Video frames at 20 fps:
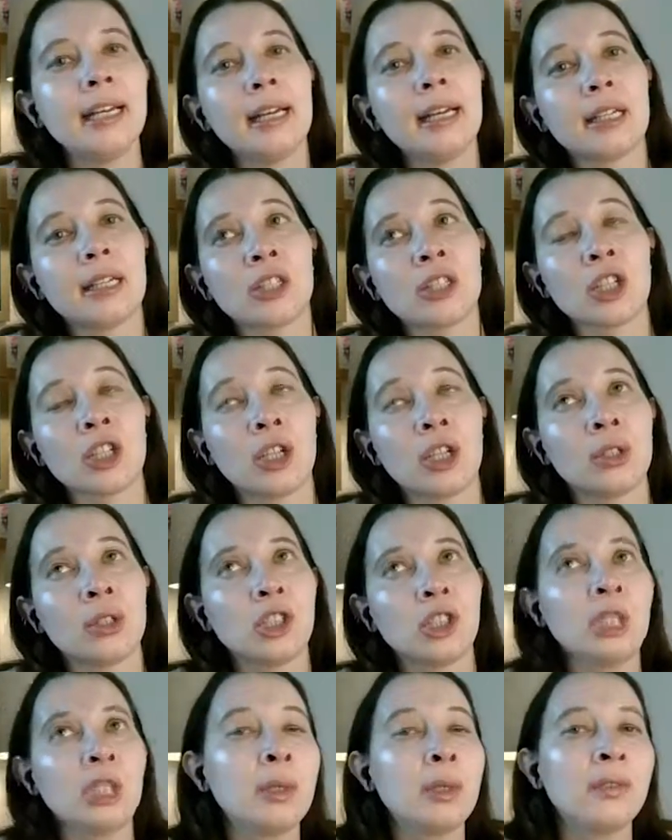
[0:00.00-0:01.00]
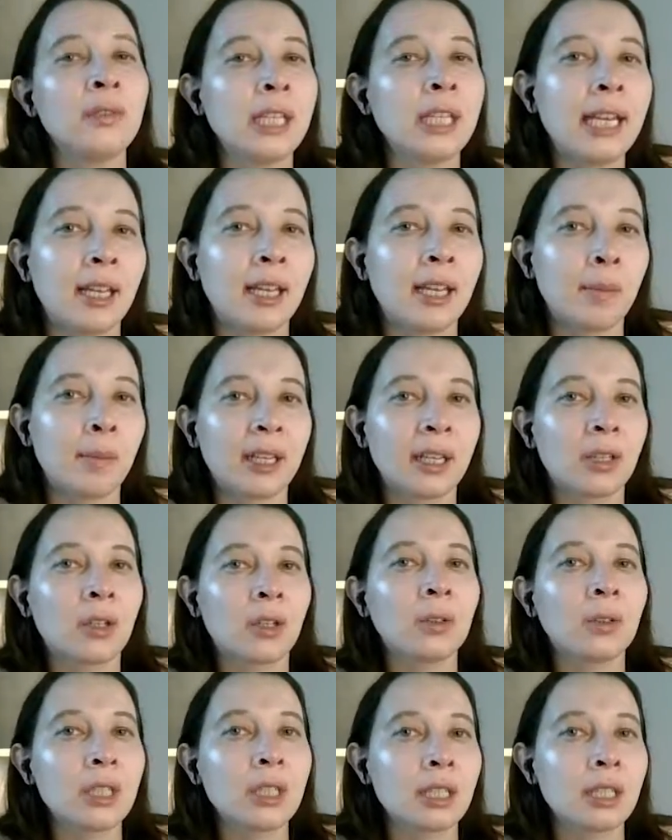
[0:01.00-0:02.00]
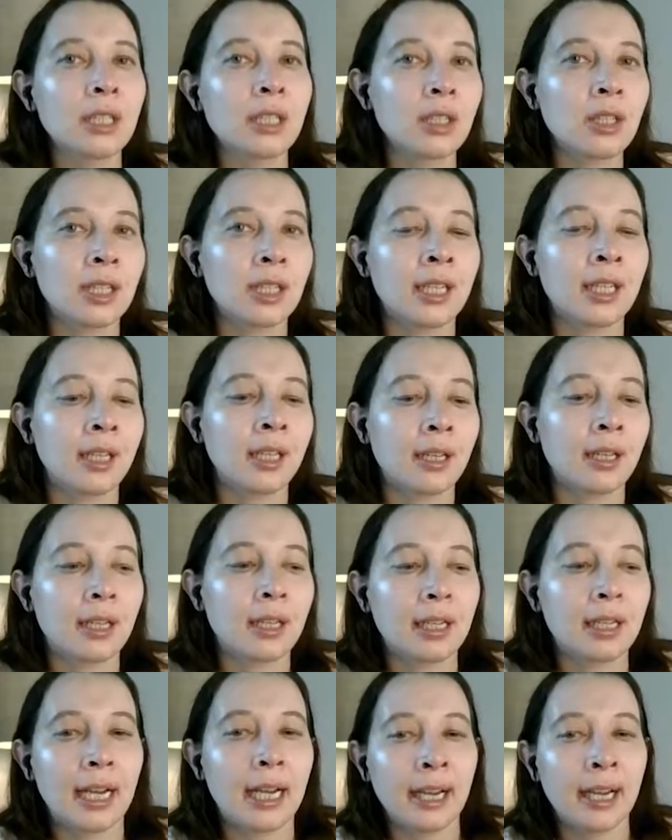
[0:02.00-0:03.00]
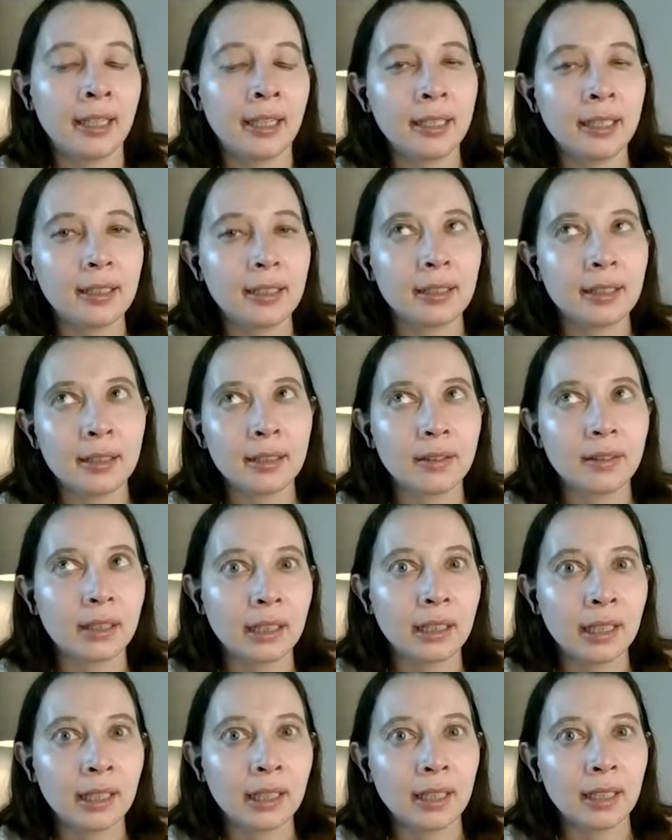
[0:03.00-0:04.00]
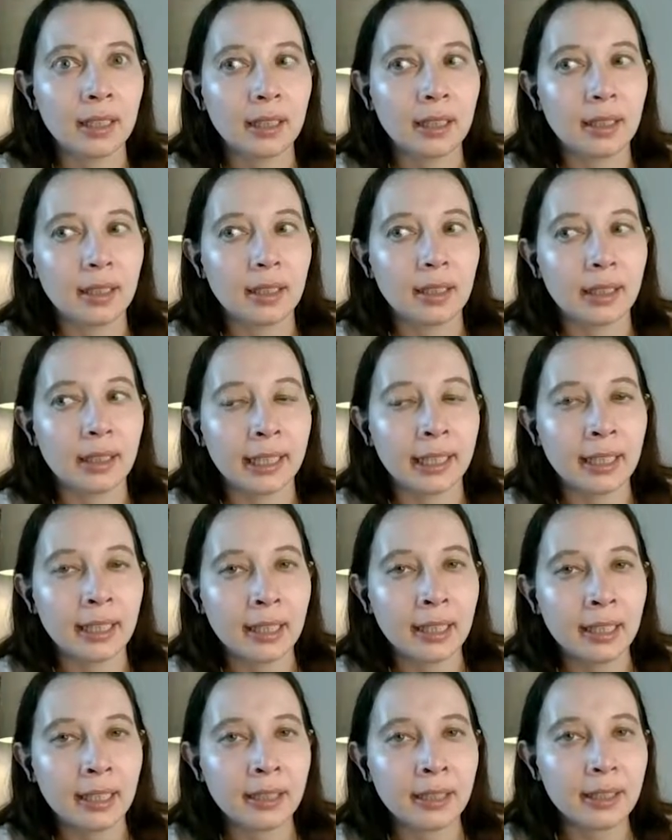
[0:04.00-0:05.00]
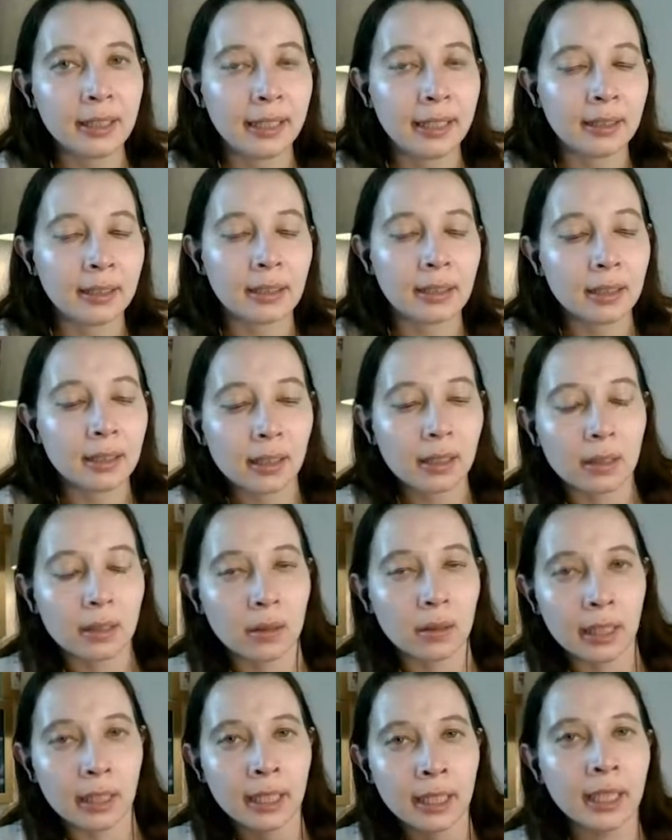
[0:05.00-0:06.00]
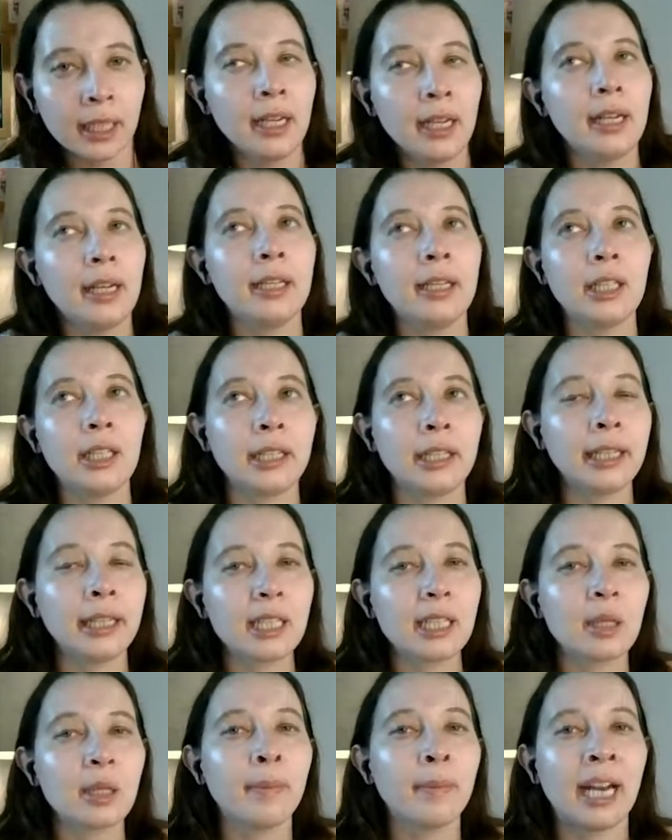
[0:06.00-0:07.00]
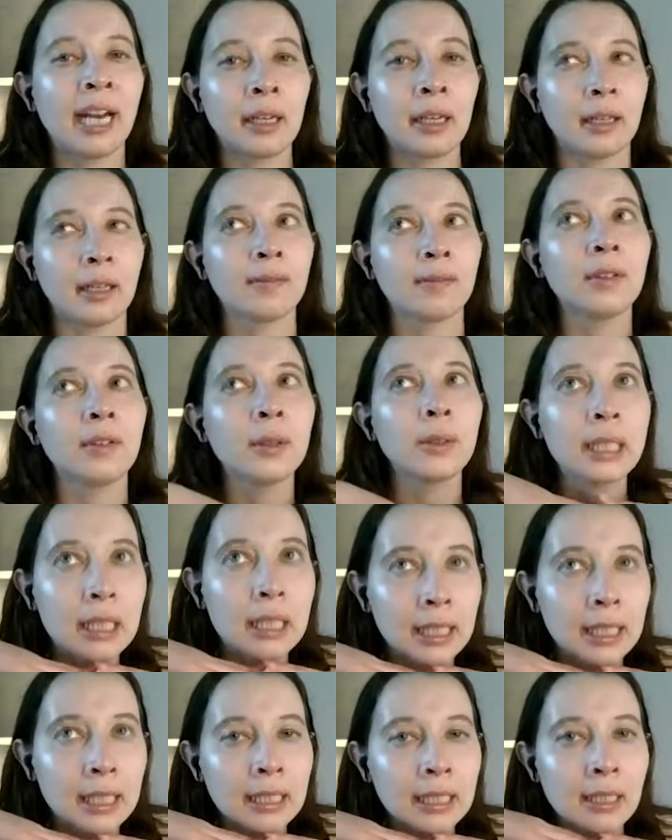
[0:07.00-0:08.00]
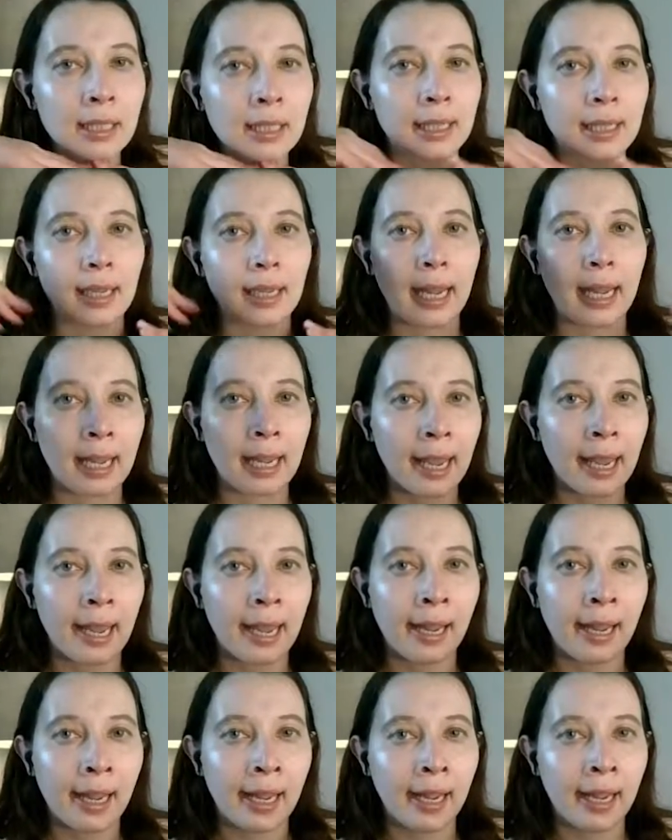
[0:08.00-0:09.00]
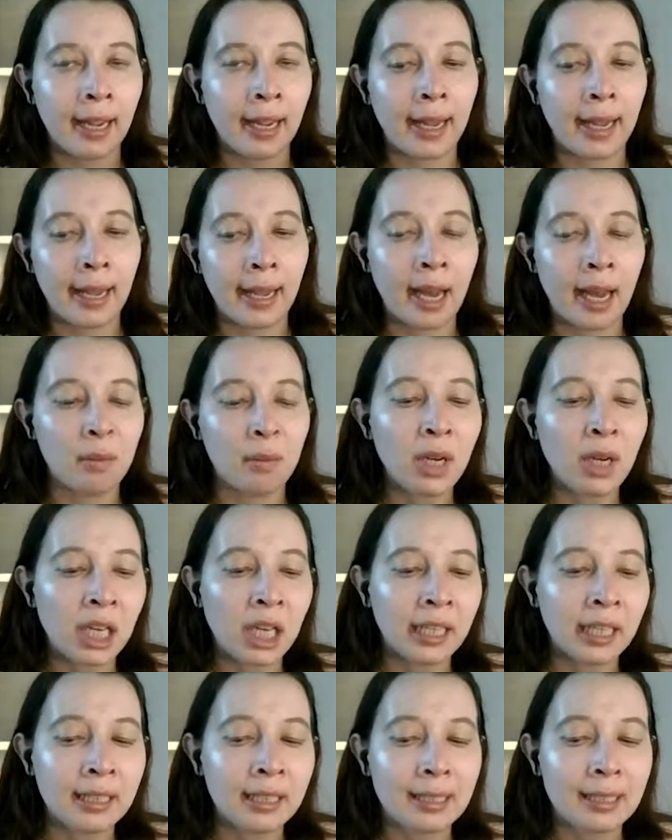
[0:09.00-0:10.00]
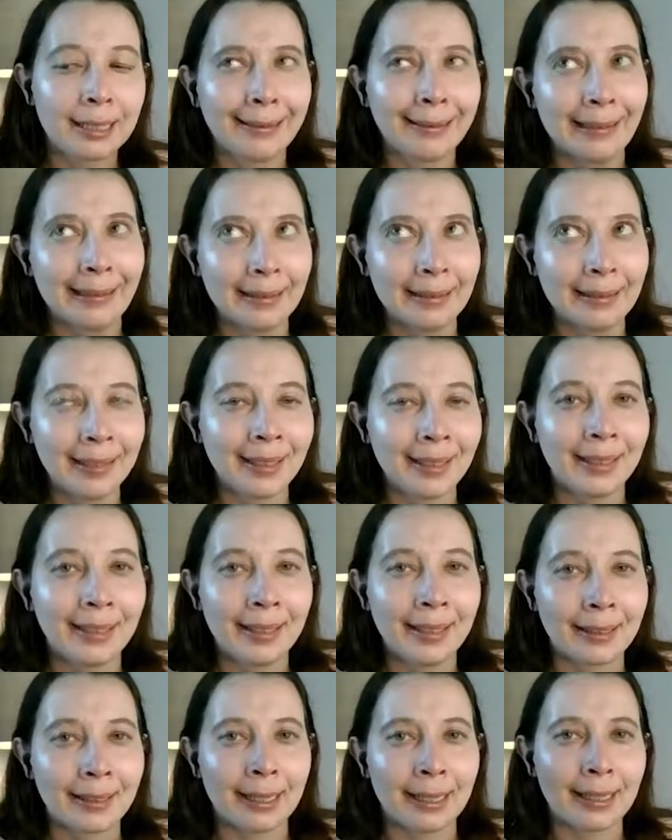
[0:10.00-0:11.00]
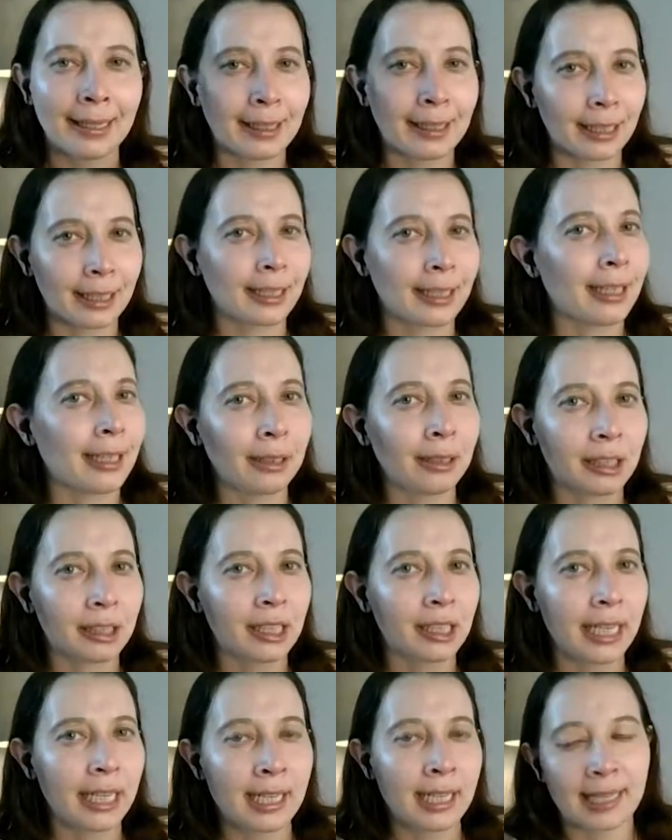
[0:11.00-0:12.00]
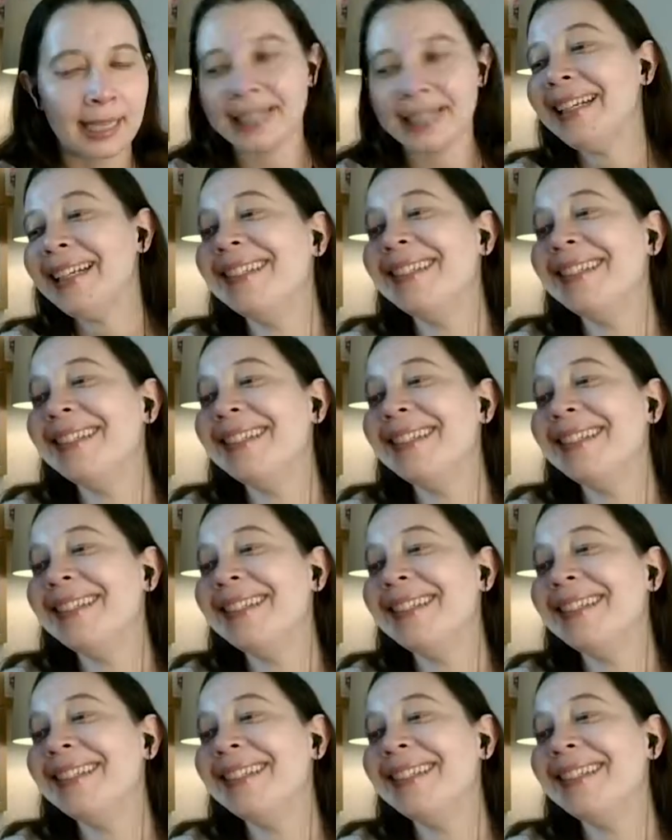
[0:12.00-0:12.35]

And so she moved in, but her older sister kind of didn't really like her, you know, kind of just like ignored her. She had like some bad influences, aka I had mods. It got a little crazy.